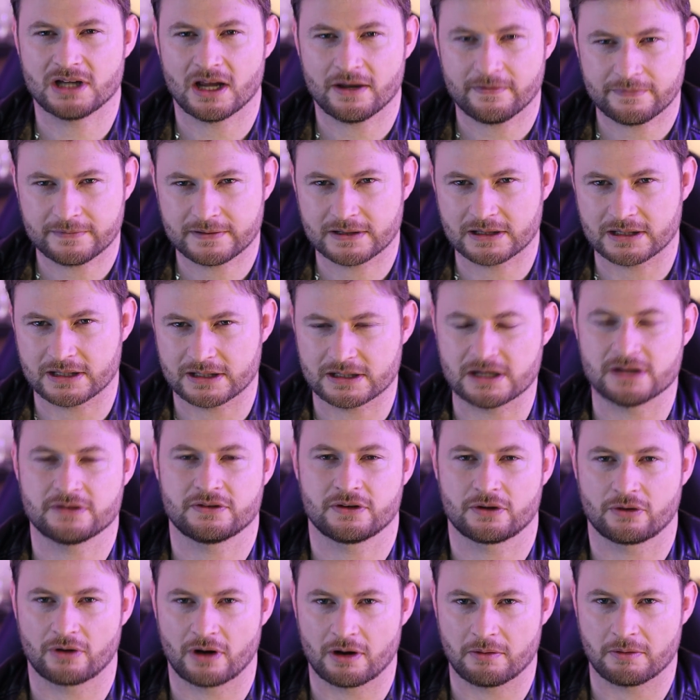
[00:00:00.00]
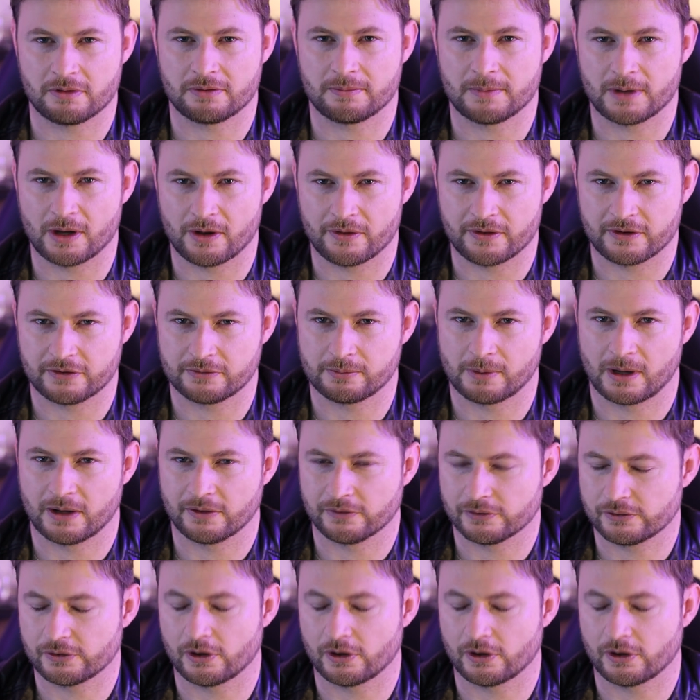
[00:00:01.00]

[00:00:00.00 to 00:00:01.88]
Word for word: definitely disagree with me on this one.